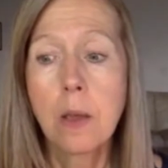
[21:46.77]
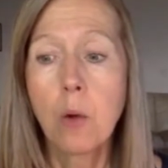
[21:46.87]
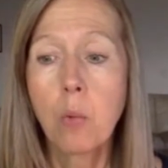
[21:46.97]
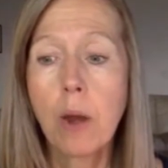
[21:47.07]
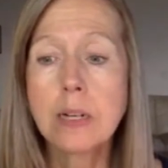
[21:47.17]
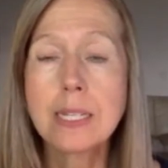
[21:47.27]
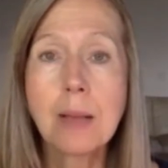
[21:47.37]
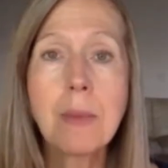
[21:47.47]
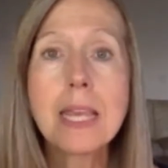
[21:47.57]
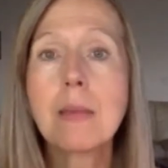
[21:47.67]
where
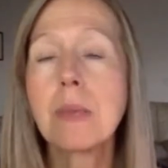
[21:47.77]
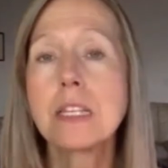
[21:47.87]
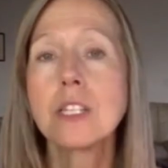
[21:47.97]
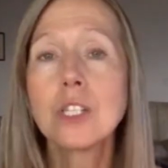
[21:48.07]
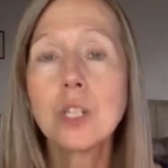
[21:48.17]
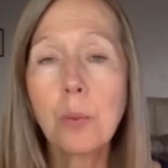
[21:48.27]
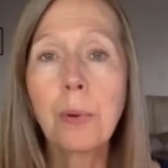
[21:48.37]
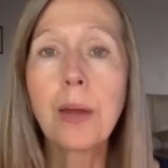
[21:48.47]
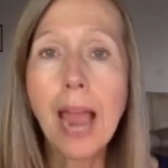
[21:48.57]
somebody can be super